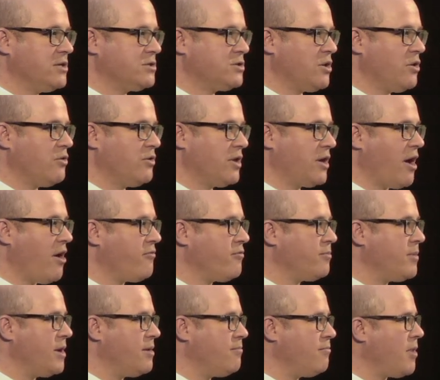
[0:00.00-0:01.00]
So the
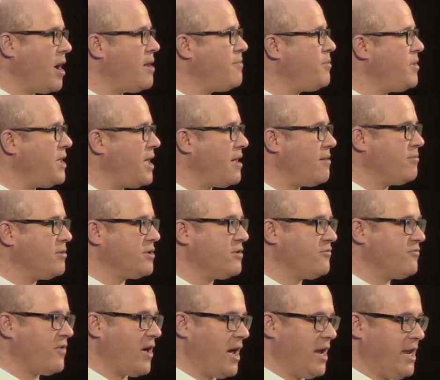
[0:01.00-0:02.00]
government might be able to
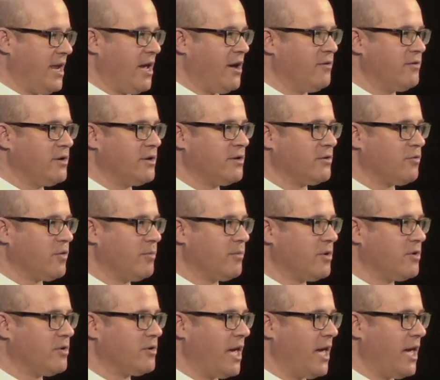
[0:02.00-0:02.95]
find out in a criminal